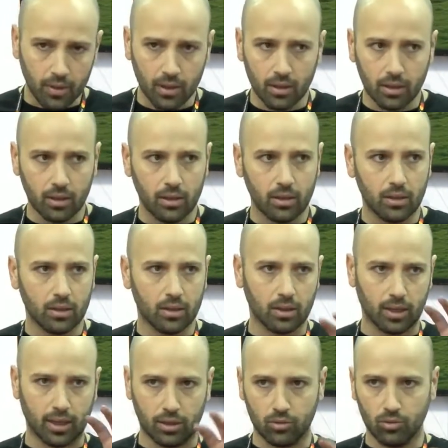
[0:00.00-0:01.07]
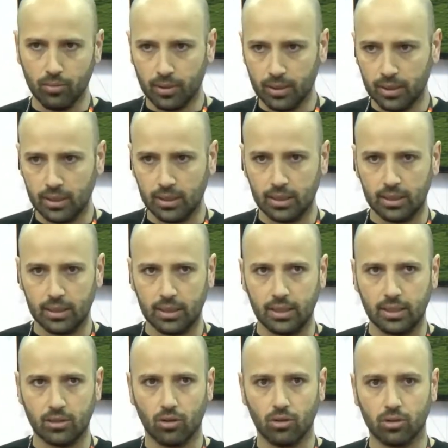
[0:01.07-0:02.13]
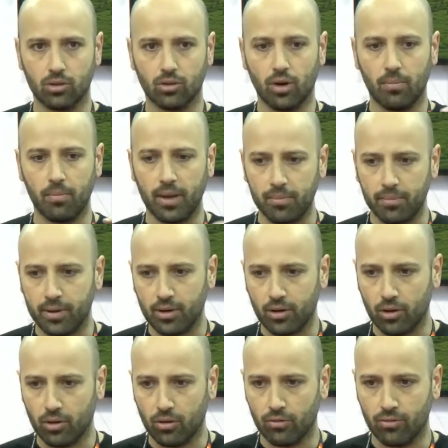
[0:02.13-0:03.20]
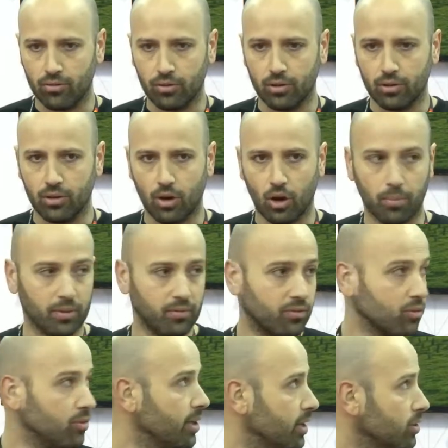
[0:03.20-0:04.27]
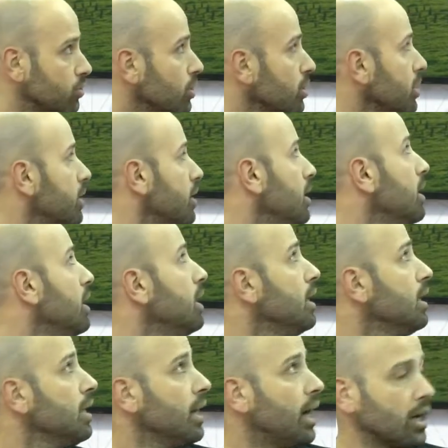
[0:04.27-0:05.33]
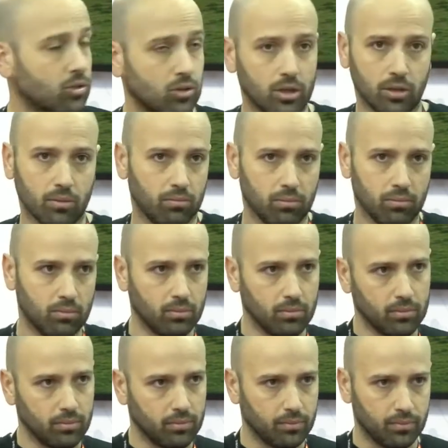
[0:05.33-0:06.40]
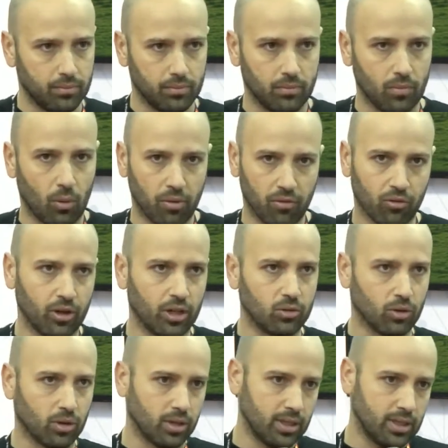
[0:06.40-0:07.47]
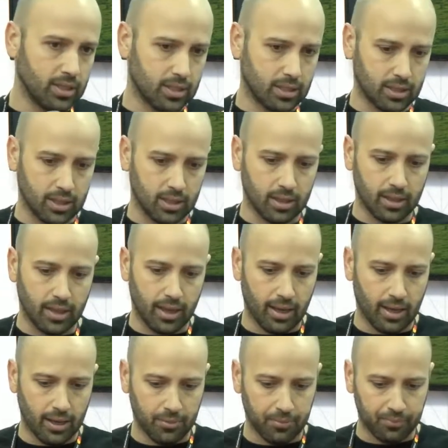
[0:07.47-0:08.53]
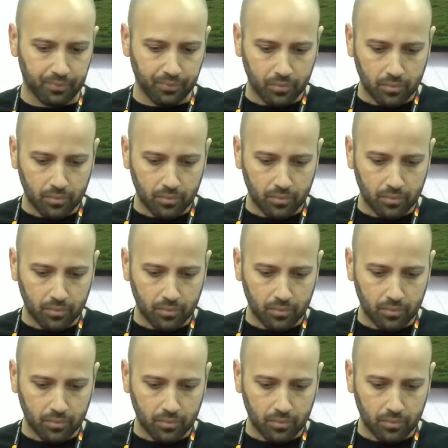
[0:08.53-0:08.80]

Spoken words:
Katuma is also a member of Open Food Network. Actually, Open Food Network is the